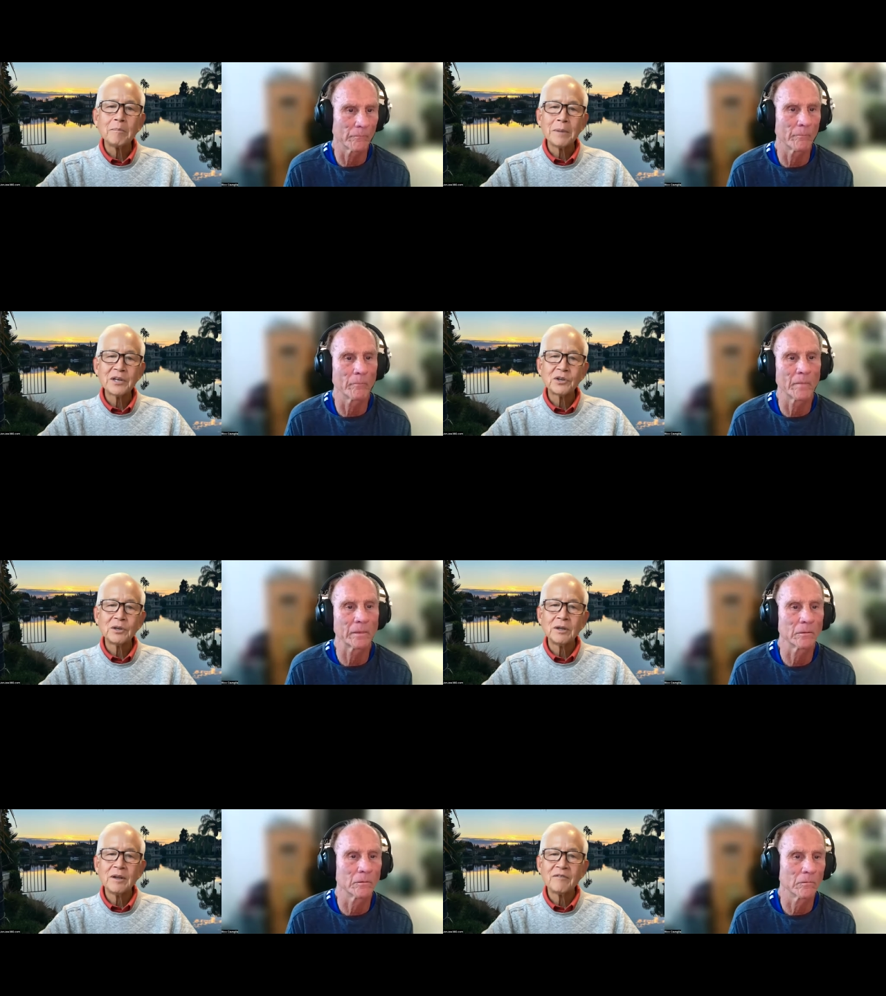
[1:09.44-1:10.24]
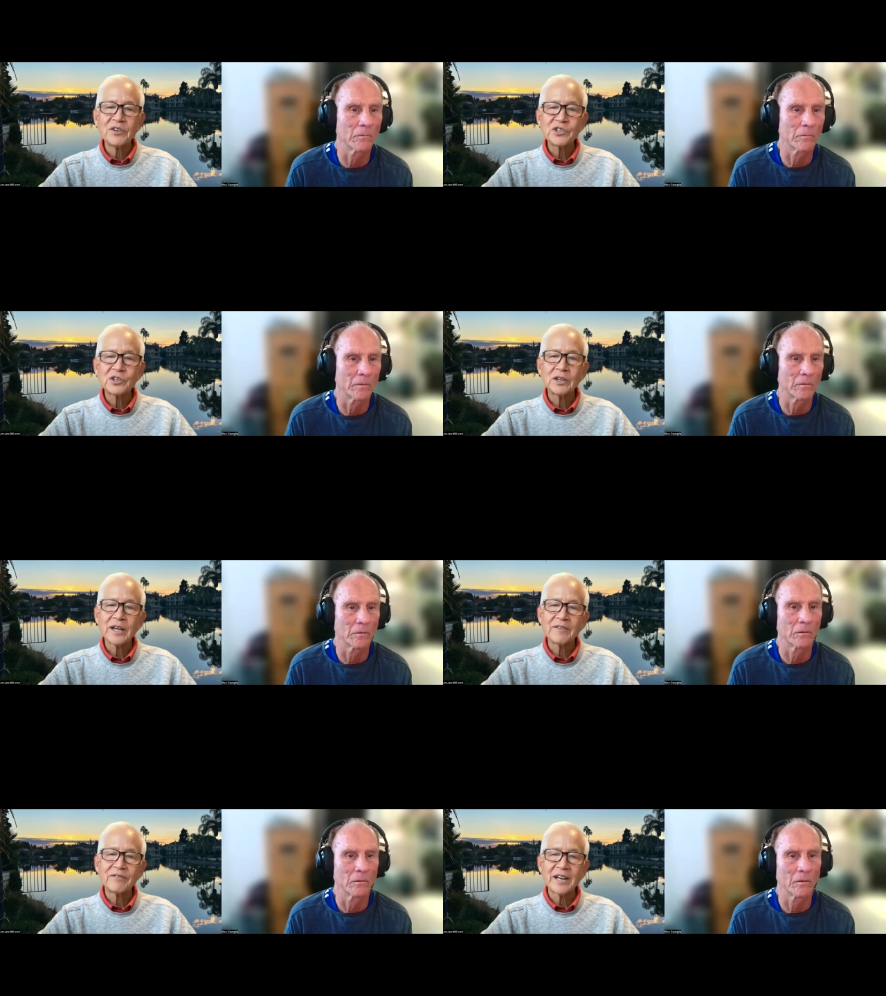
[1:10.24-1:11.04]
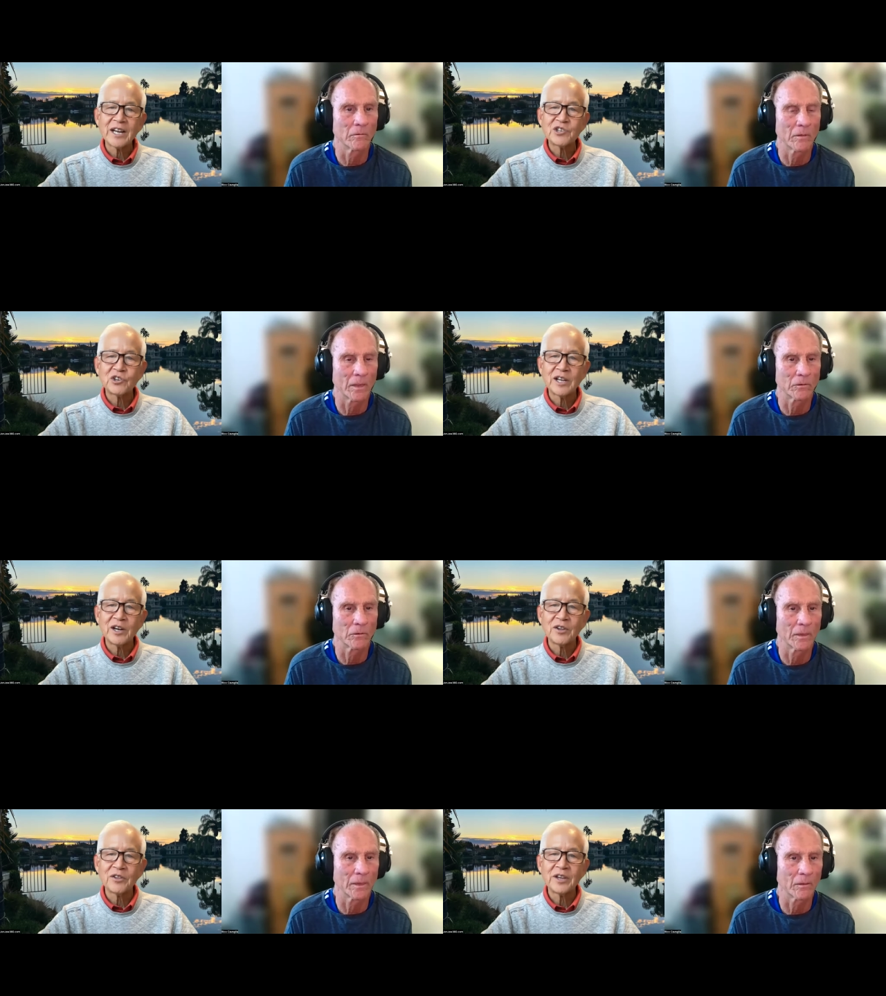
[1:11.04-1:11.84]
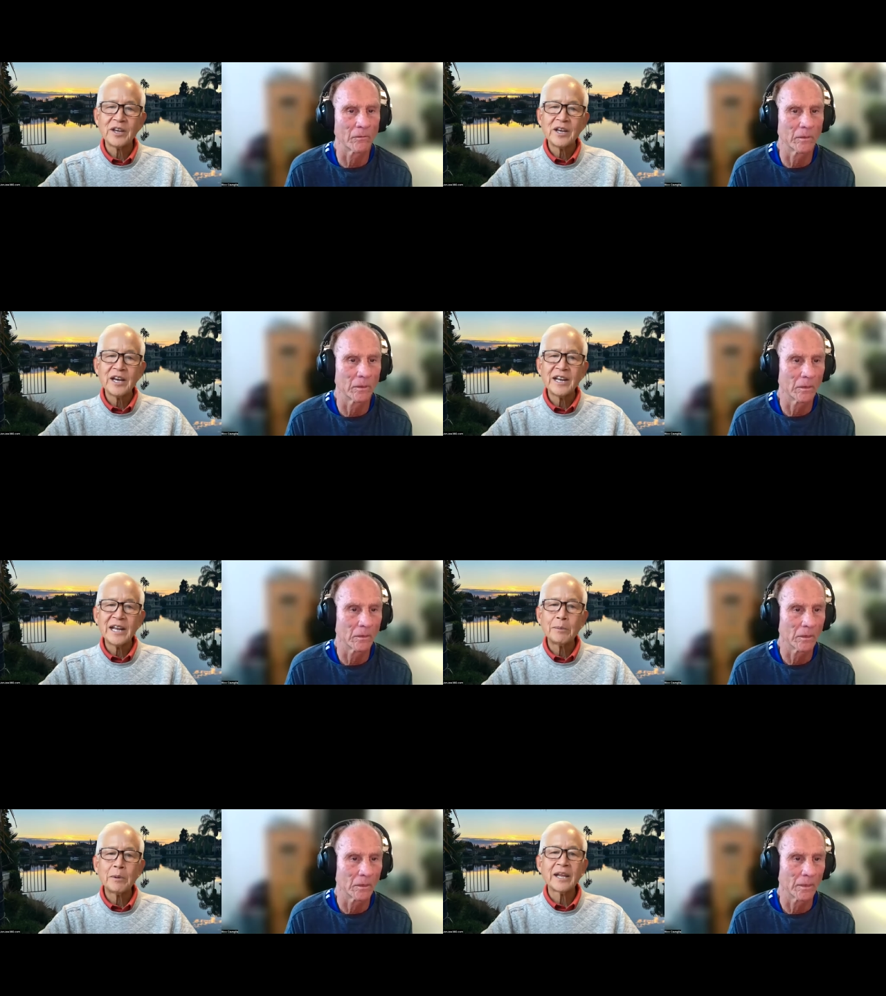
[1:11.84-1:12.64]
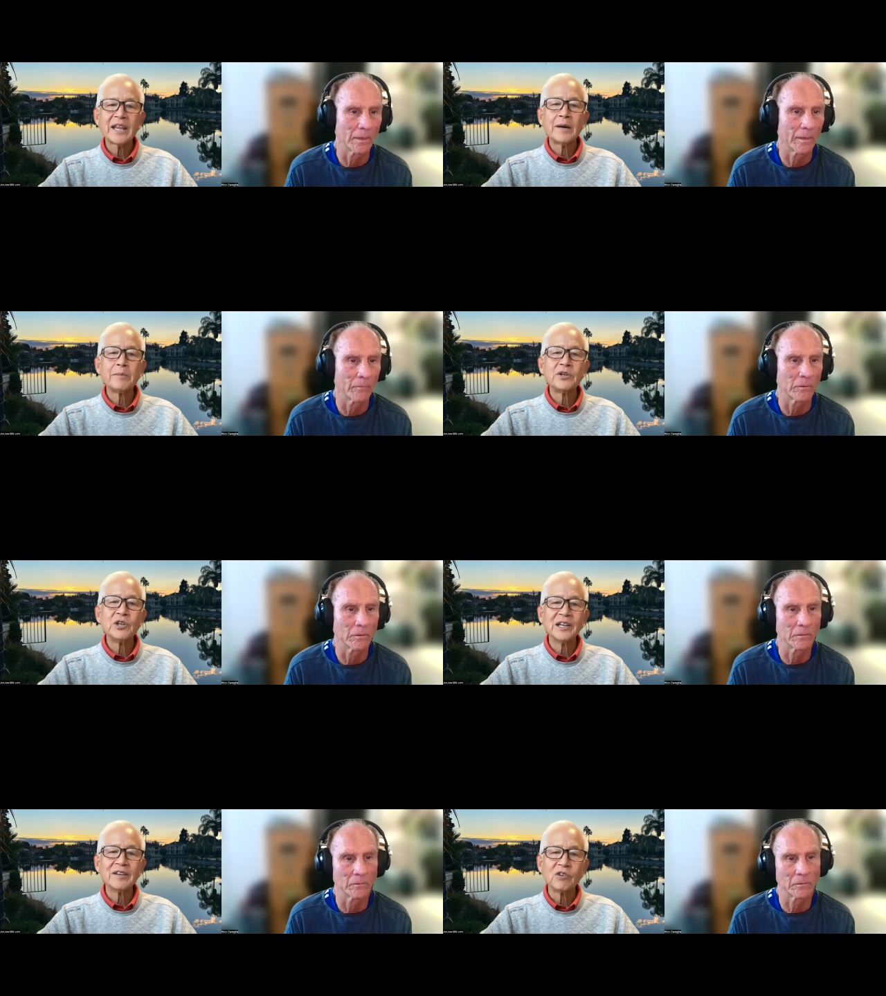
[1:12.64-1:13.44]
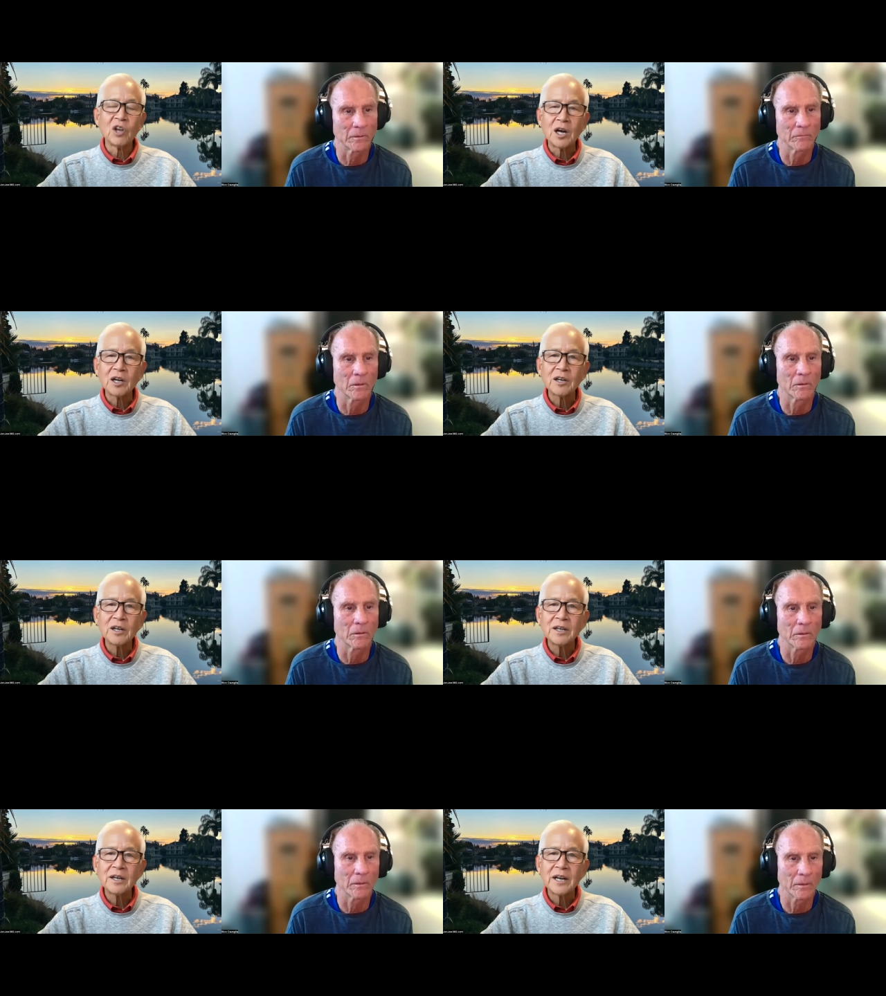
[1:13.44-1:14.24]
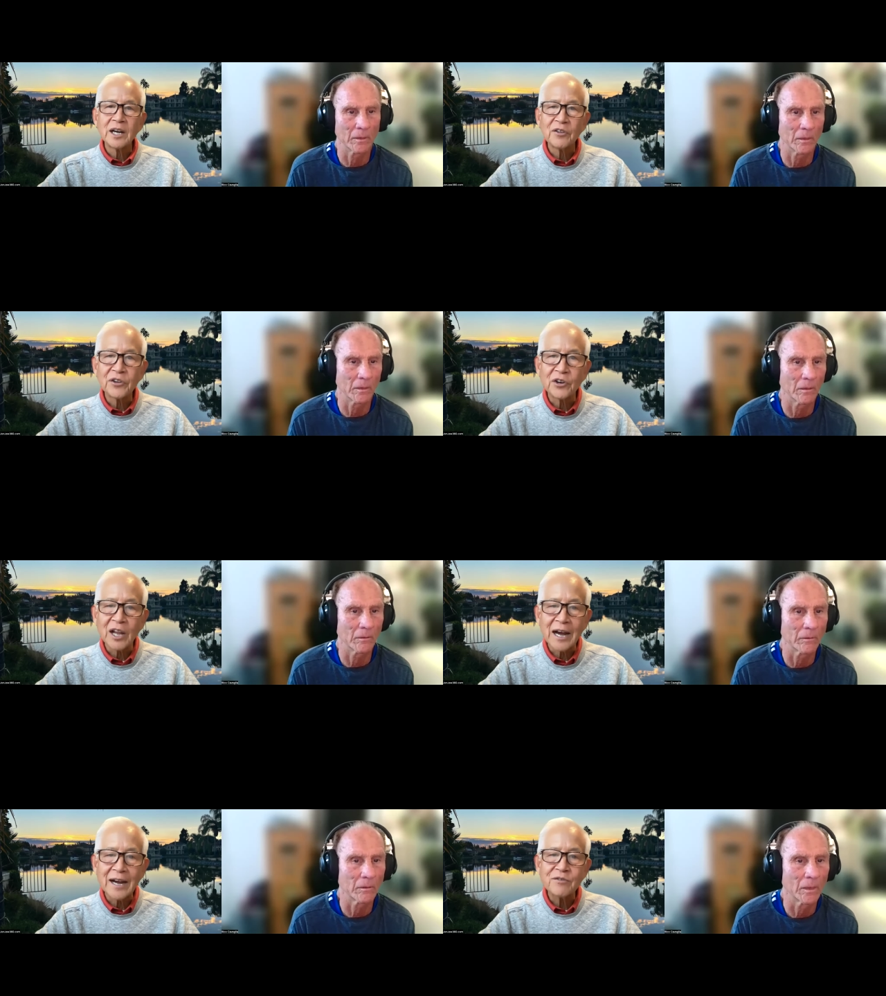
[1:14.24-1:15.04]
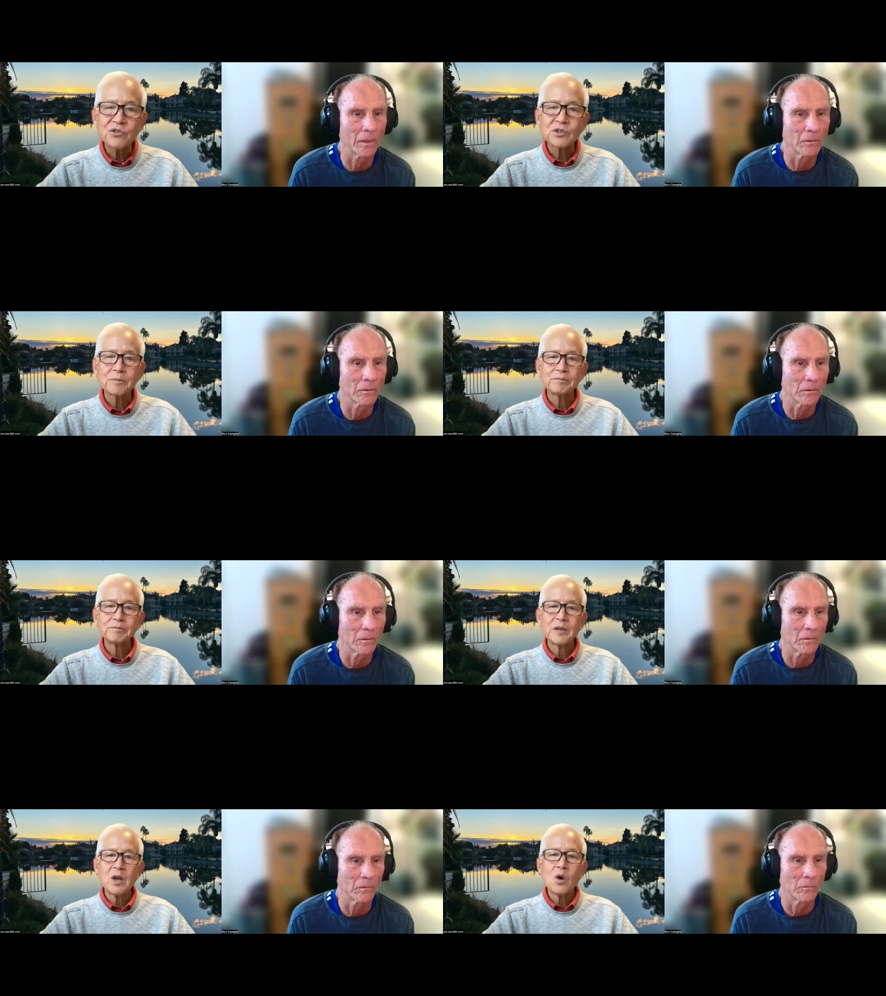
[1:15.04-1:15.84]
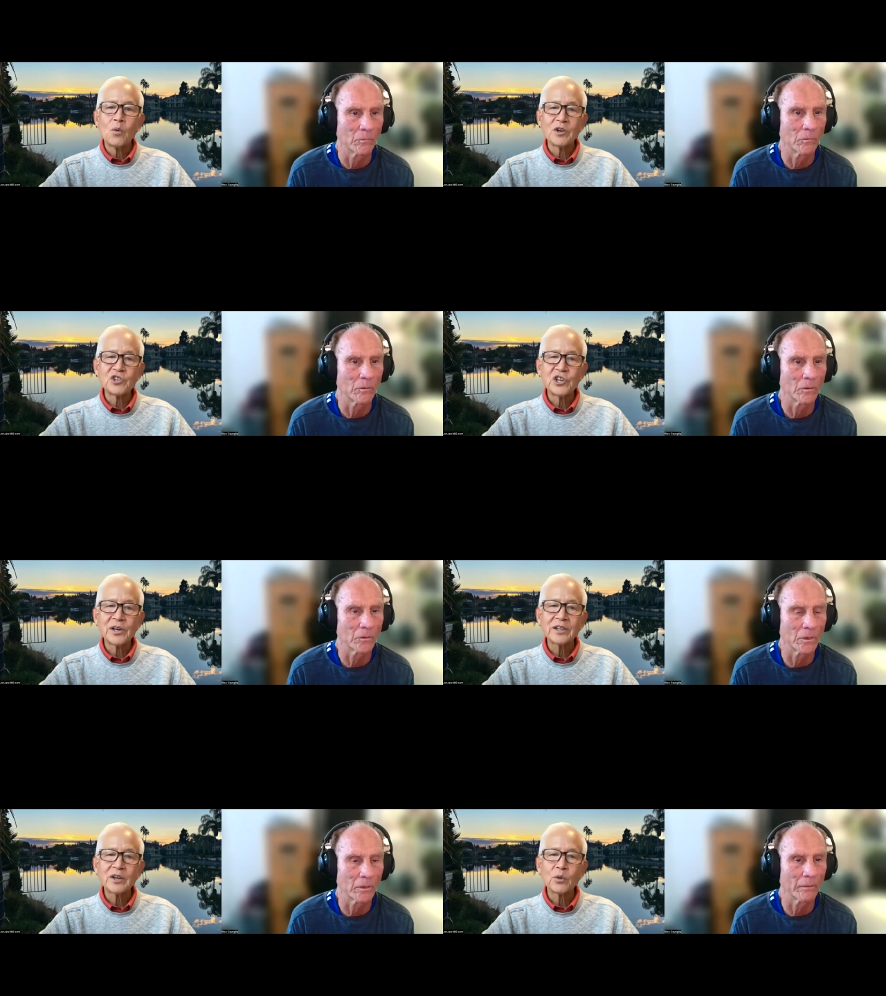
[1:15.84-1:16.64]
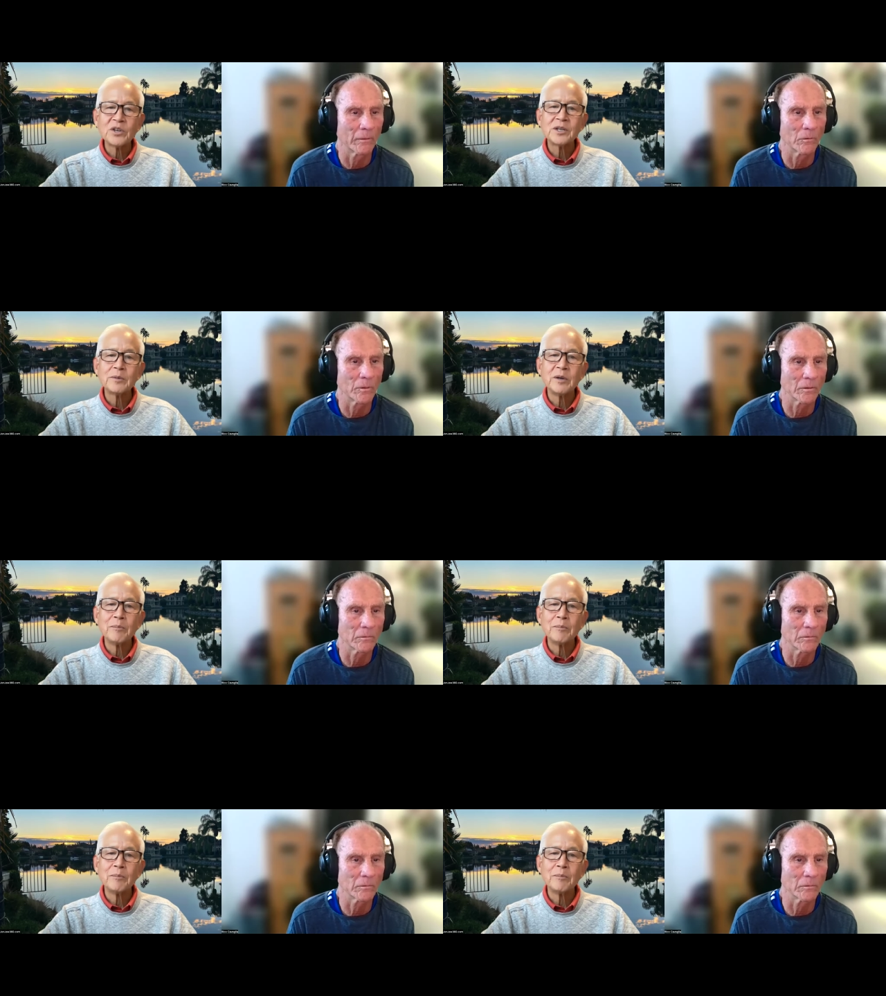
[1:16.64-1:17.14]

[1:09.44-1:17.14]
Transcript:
Speaker 1: mental, physical, and financial health, enabling them to live longer, healthier lives while sharing their wisdom to